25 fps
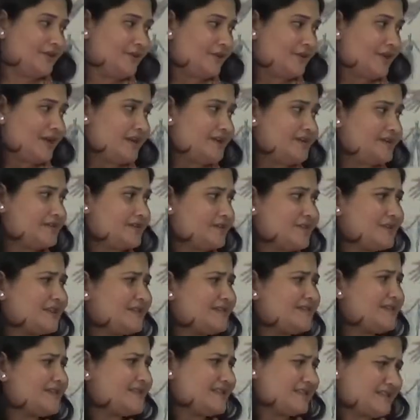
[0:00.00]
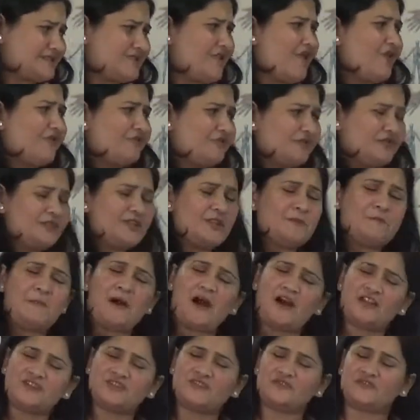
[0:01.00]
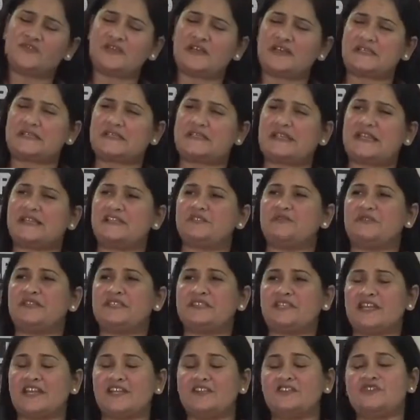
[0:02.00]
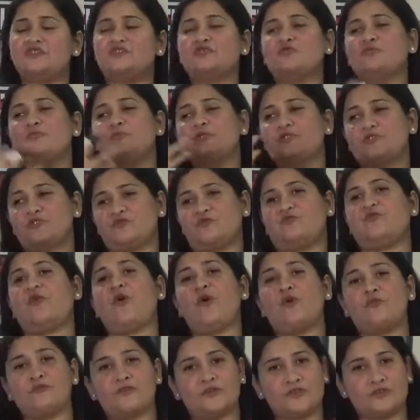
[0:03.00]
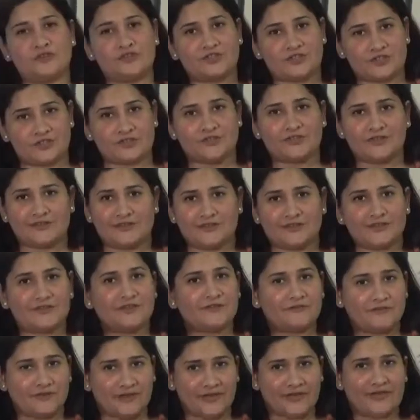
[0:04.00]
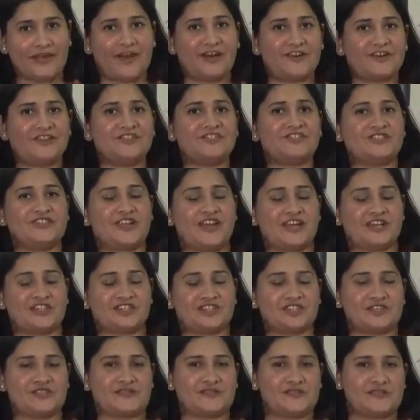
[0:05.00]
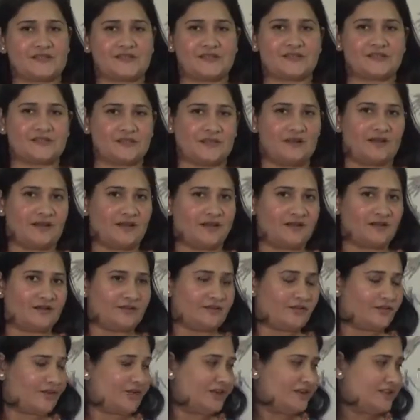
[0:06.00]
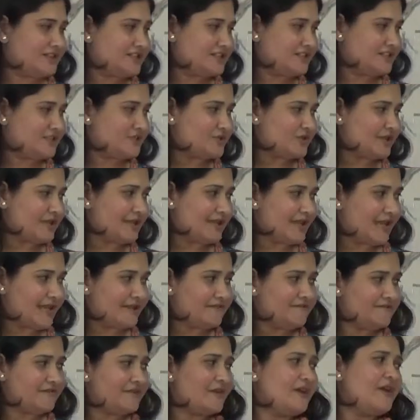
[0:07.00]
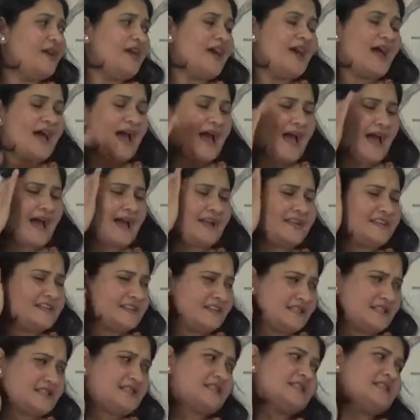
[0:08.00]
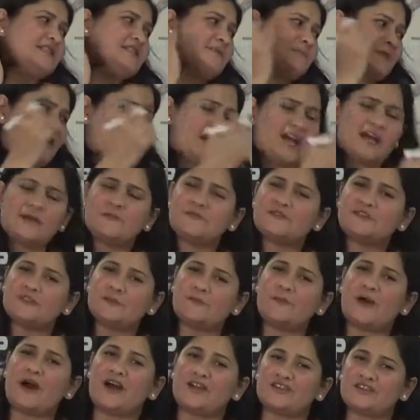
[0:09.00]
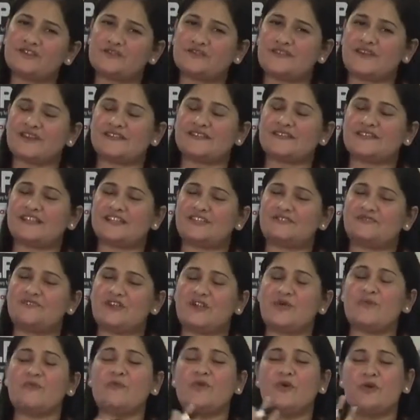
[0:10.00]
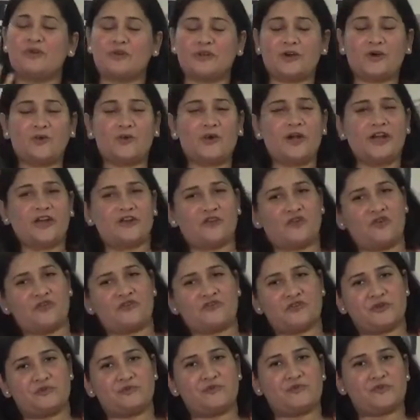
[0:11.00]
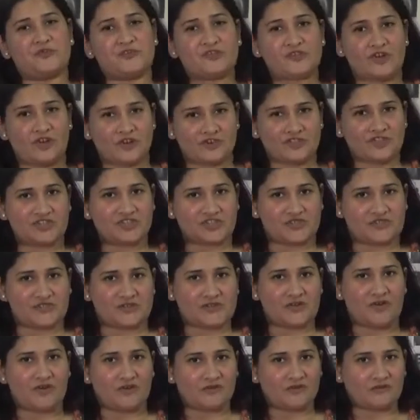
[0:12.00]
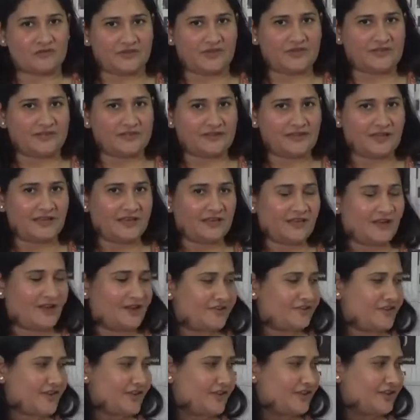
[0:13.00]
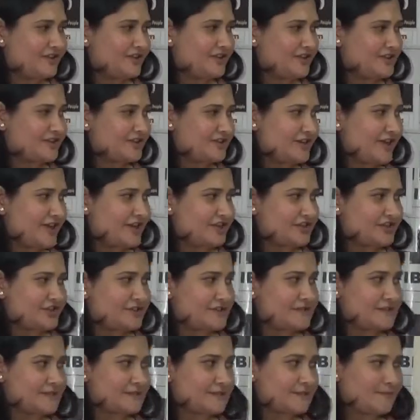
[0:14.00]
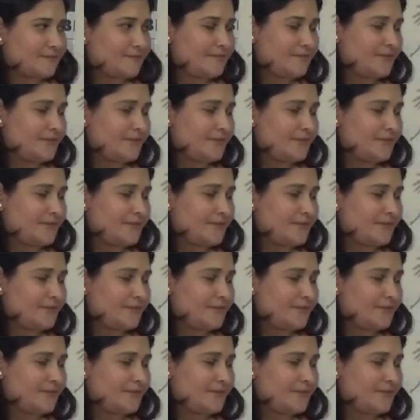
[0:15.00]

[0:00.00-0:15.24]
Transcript: Right? So this is often the part of us that we tend to put forward in our interactions in day-to-day life, and this is perhaps the part of us that we are more aware of and most conscious of in our regular interactions.